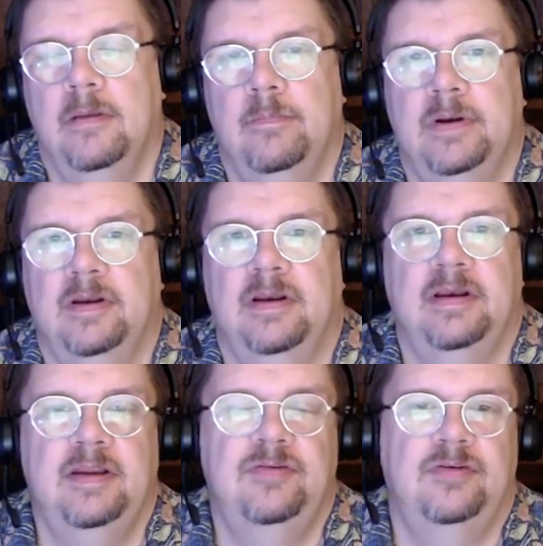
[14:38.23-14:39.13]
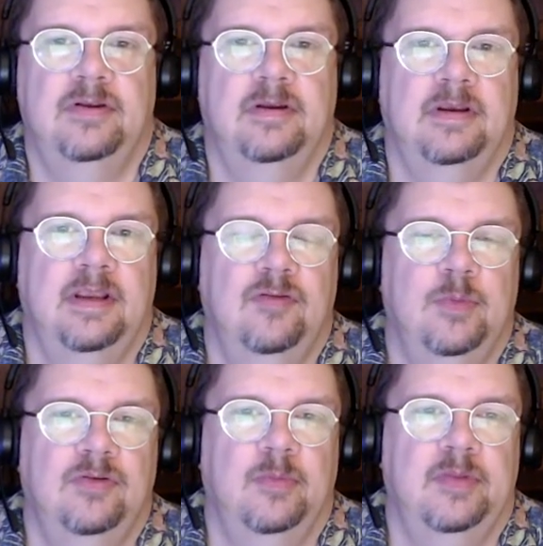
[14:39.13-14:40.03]
But it at least gives
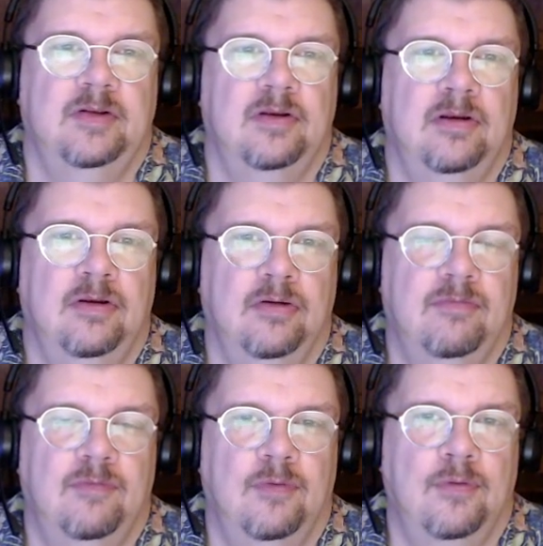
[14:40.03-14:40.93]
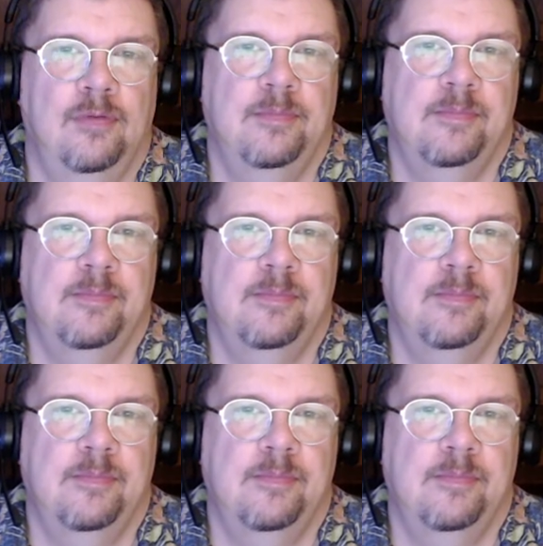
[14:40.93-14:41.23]
me something to look for.